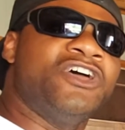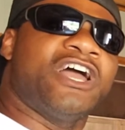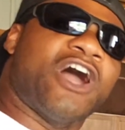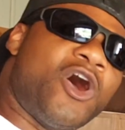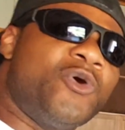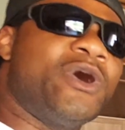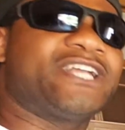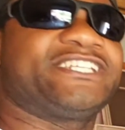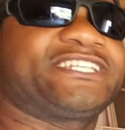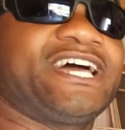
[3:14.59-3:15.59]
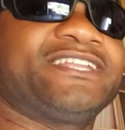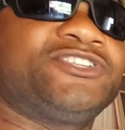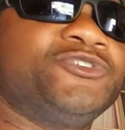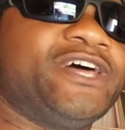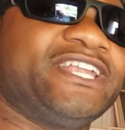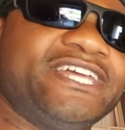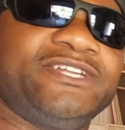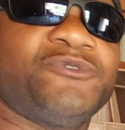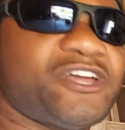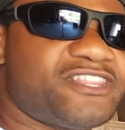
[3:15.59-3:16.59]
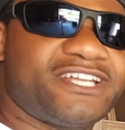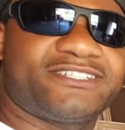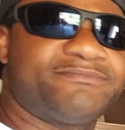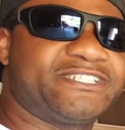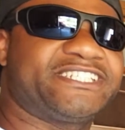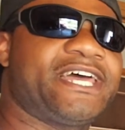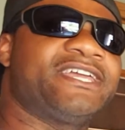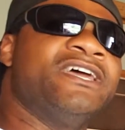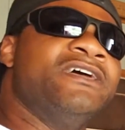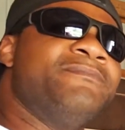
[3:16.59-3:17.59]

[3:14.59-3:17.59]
oh, I just got to do that anyway, that's a mistake.